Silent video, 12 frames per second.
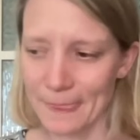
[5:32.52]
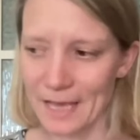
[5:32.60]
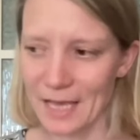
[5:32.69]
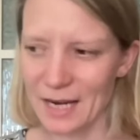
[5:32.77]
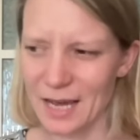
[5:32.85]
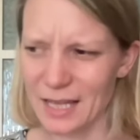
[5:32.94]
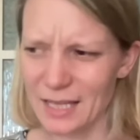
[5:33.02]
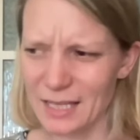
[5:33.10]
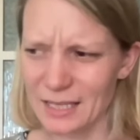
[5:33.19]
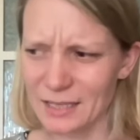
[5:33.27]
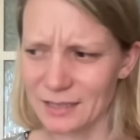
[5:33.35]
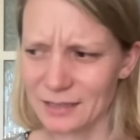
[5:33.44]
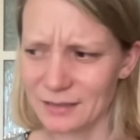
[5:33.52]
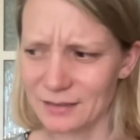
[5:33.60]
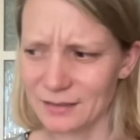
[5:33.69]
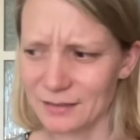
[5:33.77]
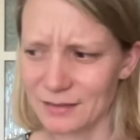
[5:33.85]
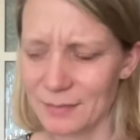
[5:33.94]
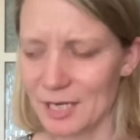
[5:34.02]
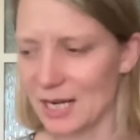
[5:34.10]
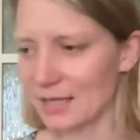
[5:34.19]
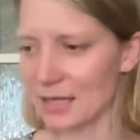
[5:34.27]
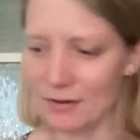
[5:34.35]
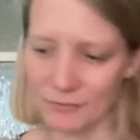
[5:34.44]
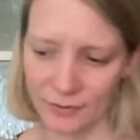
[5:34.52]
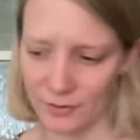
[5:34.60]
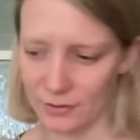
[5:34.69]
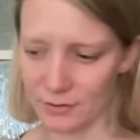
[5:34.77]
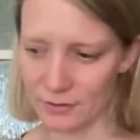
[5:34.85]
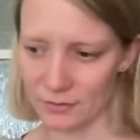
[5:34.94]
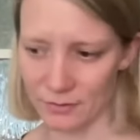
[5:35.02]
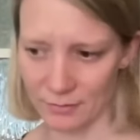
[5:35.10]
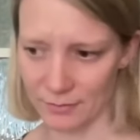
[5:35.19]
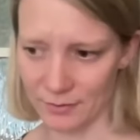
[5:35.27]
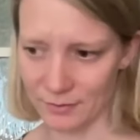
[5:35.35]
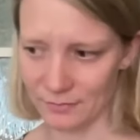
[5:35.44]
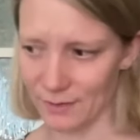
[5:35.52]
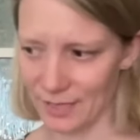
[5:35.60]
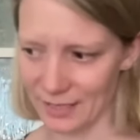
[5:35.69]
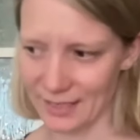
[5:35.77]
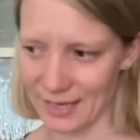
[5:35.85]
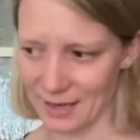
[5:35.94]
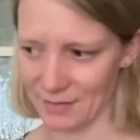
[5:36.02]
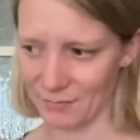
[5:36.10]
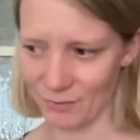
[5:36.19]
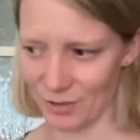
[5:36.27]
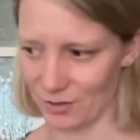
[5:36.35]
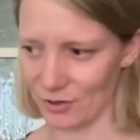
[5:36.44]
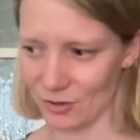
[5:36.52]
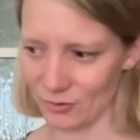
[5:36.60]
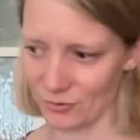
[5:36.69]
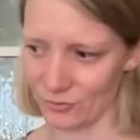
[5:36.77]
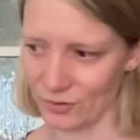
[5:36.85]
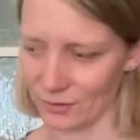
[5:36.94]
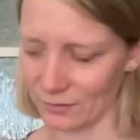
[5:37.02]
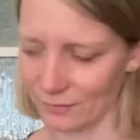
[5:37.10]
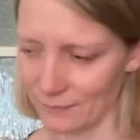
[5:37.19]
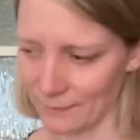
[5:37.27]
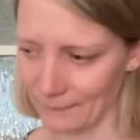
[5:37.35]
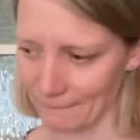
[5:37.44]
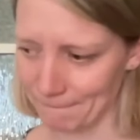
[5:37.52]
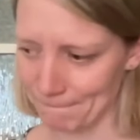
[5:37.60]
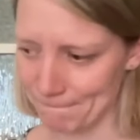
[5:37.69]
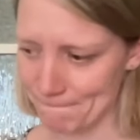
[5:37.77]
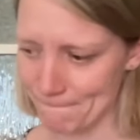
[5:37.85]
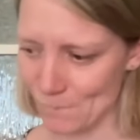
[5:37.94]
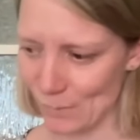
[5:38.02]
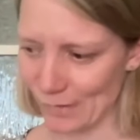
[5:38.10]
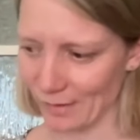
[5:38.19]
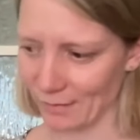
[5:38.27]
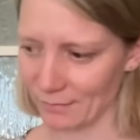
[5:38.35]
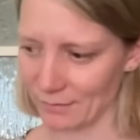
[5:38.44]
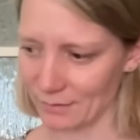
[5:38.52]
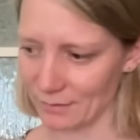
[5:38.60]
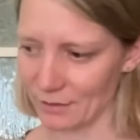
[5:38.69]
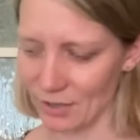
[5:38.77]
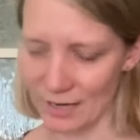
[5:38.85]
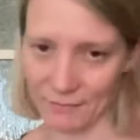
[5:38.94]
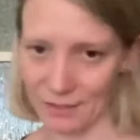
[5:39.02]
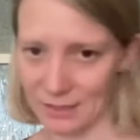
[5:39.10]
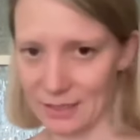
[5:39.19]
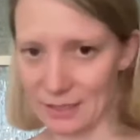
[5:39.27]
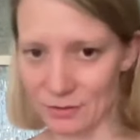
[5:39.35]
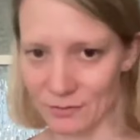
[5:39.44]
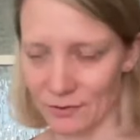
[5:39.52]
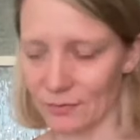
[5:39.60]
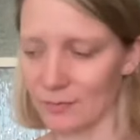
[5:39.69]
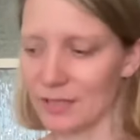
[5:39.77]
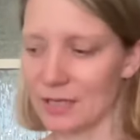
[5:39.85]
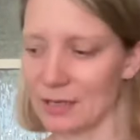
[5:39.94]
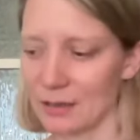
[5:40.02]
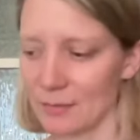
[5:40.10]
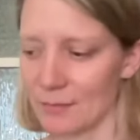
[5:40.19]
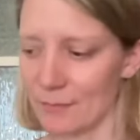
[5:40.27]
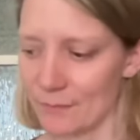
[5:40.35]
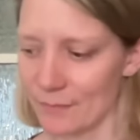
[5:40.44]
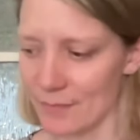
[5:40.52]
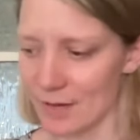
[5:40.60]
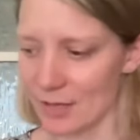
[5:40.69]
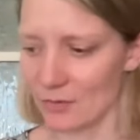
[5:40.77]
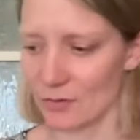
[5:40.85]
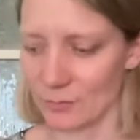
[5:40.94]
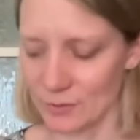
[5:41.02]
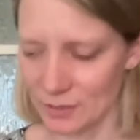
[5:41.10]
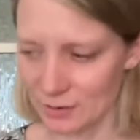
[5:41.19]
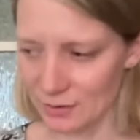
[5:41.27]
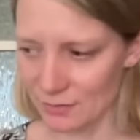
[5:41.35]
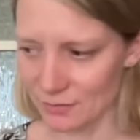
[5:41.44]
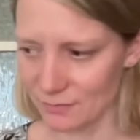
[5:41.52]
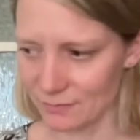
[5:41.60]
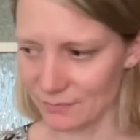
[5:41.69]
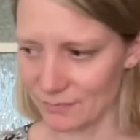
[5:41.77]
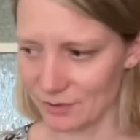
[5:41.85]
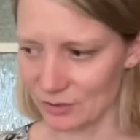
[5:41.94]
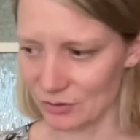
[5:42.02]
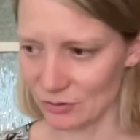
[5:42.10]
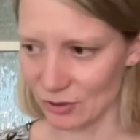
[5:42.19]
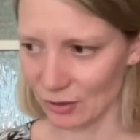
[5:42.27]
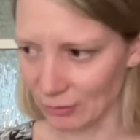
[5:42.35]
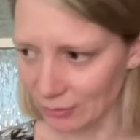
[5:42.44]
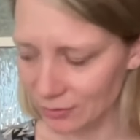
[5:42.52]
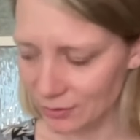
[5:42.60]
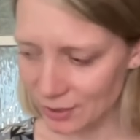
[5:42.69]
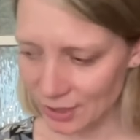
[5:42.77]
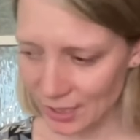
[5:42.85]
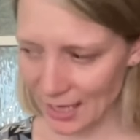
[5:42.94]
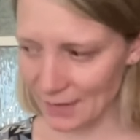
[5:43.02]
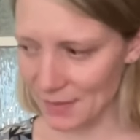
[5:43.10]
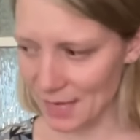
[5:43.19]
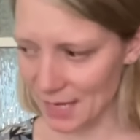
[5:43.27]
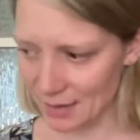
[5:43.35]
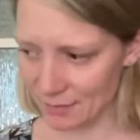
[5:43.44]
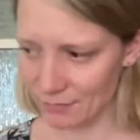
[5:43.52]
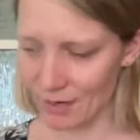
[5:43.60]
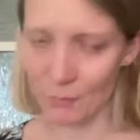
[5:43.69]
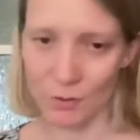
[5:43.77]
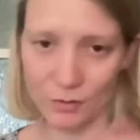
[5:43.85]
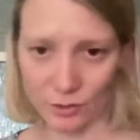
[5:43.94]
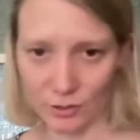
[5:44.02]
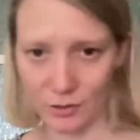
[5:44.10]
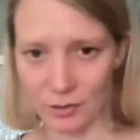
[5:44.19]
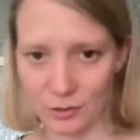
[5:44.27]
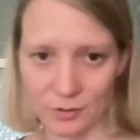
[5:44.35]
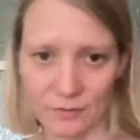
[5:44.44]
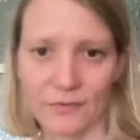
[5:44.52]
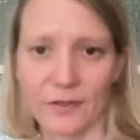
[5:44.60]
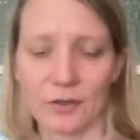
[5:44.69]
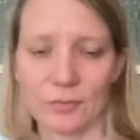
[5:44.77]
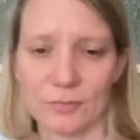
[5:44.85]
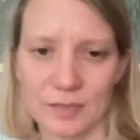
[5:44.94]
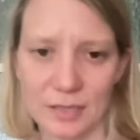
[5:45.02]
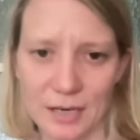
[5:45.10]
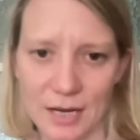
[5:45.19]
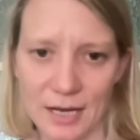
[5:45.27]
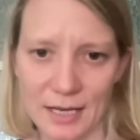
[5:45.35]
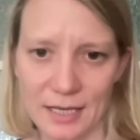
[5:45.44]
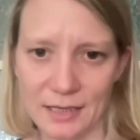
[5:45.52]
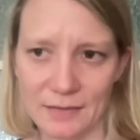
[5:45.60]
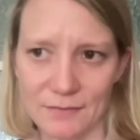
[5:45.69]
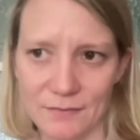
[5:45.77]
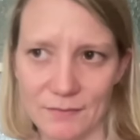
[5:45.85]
and I mean, I loved the script when it came with no, you know, not having seen her films. I thought it was so strong, and then I watched her films and I